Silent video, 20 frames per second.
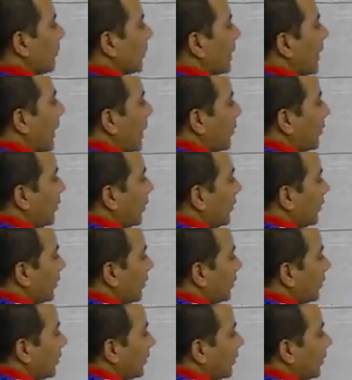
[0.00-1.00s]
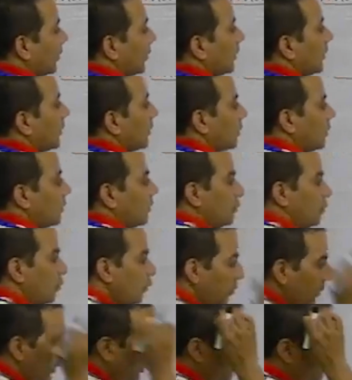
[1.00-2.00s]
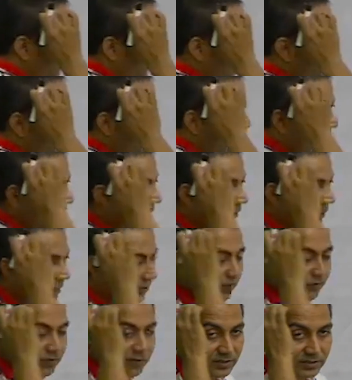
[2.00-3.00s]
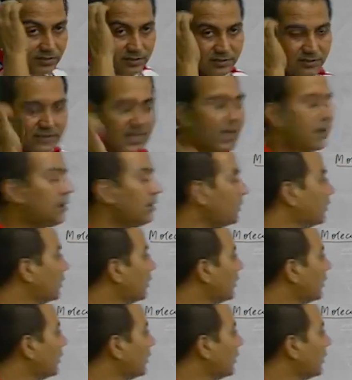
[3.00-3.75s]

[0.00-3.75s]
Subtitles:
carbon 2 will be the first cell,